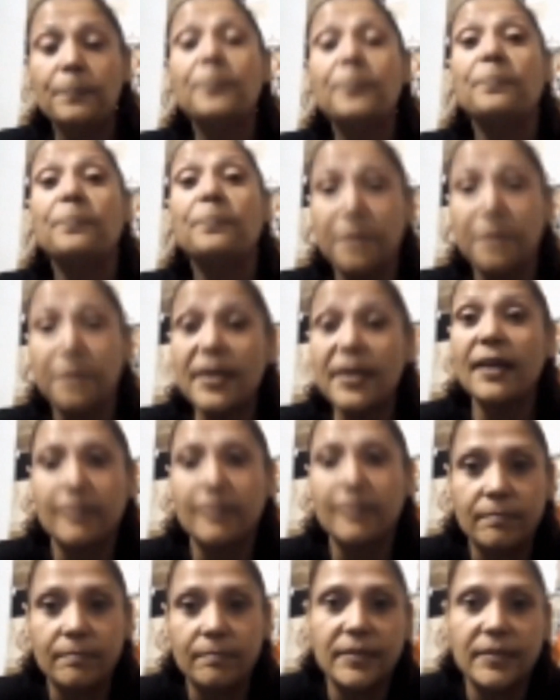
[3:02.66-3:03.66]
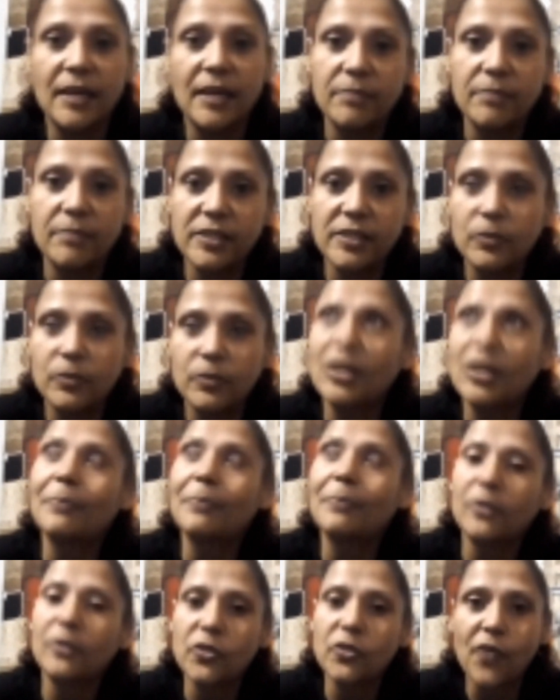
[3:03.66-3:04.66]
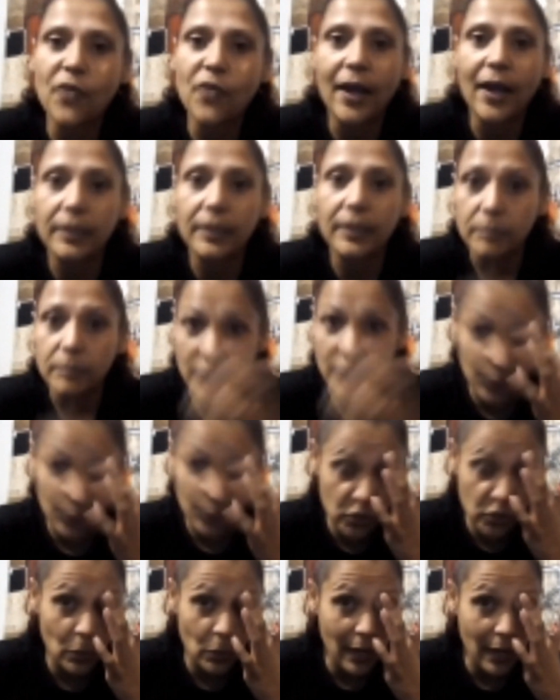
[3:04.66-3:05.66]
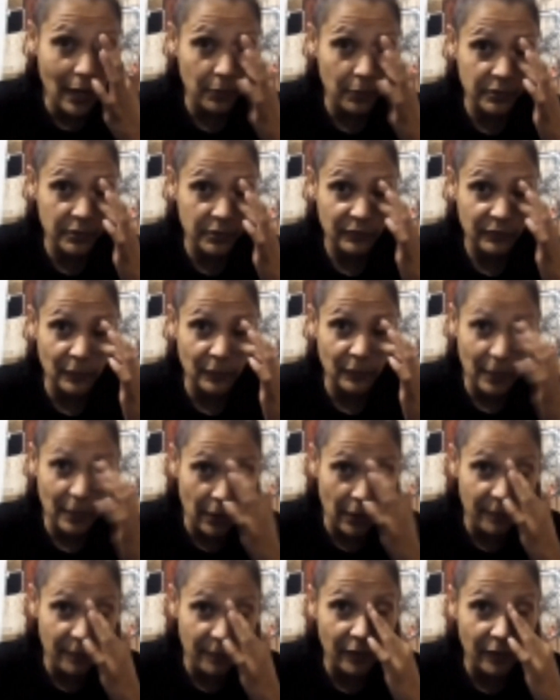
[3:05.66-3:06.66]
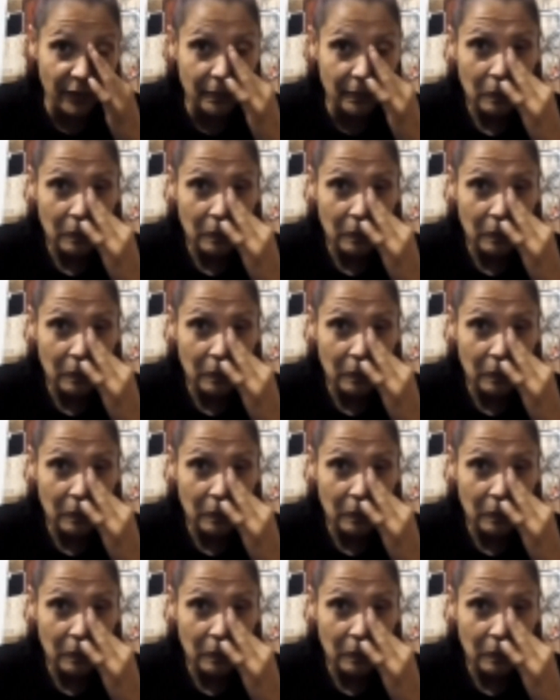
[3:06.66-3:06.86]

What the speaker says: Yeah, just jumped on the train. It's only 2 hours from where I'm from.